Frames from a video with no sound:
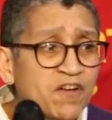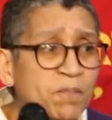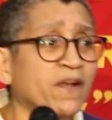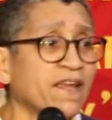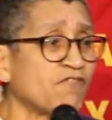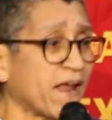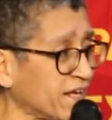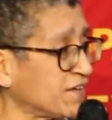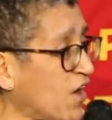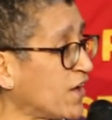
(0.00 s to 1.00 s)
everybody
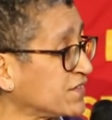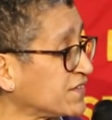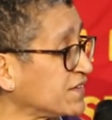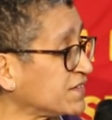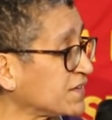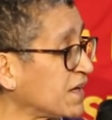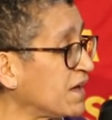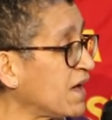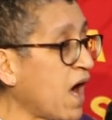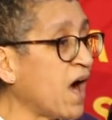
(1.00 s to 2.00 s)
recognizes,
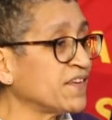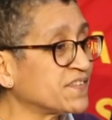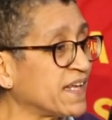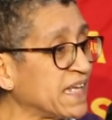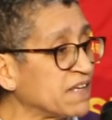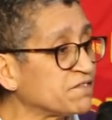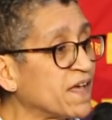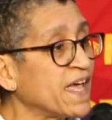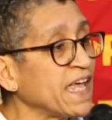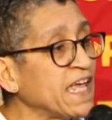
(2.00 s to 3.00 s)
I said
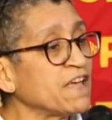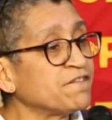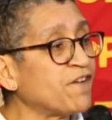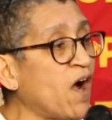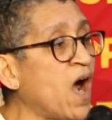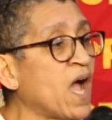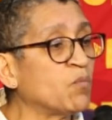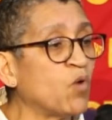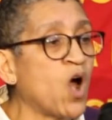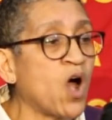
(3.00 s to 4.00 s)
if
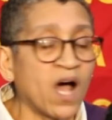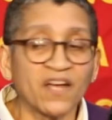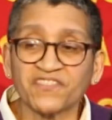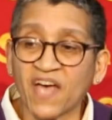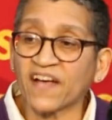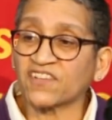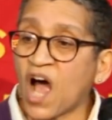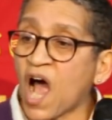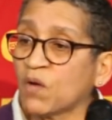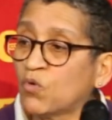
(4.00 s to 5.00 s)
I were attacked,
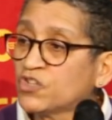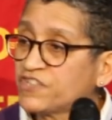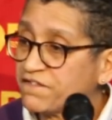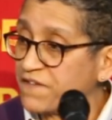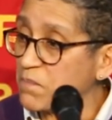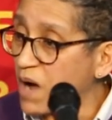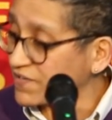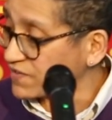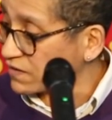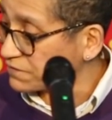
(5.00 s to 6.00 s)
I would defend
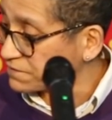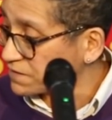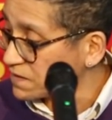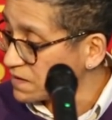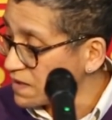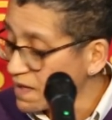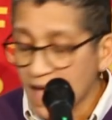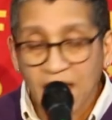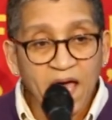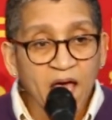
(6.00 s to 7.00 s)
myself.
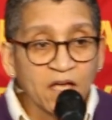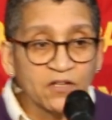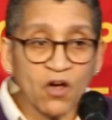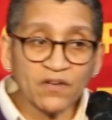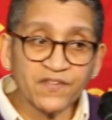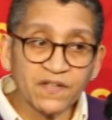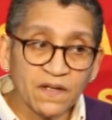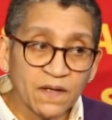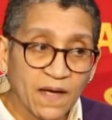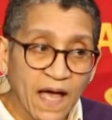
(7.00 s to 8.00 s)
Not
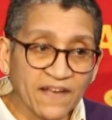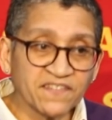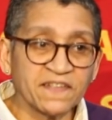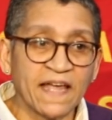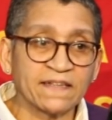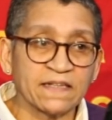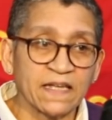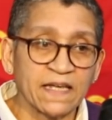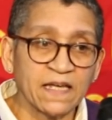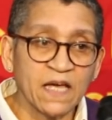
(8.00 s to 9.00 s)

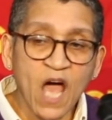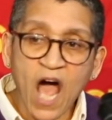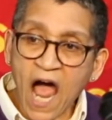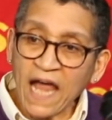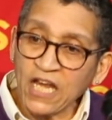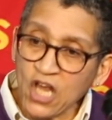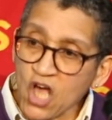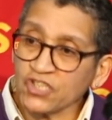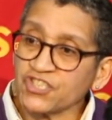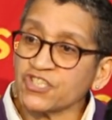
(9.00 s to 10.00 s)
accidentally. I
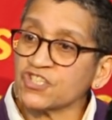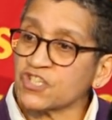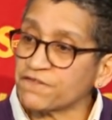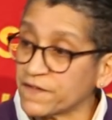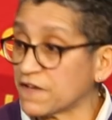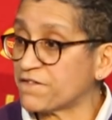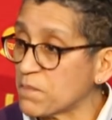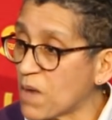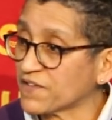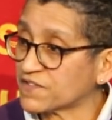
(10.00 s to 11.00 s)
learnt to
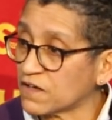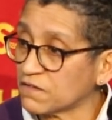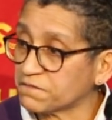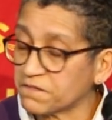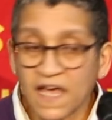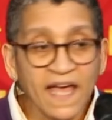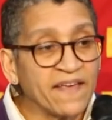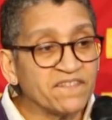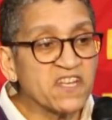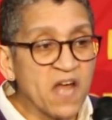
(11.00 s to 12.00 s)
defend myself
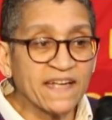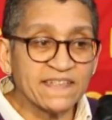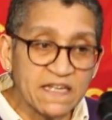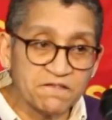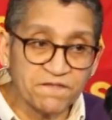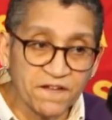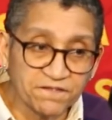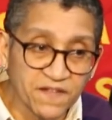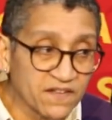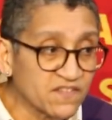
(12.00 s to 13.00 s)
in the
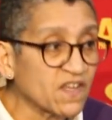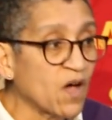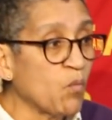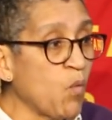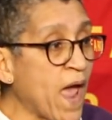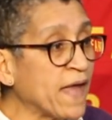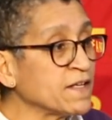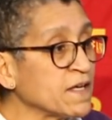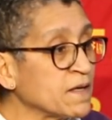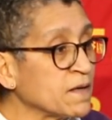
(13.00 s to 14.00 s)
1950s
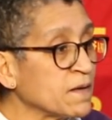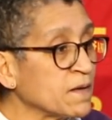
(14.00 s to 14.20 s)
when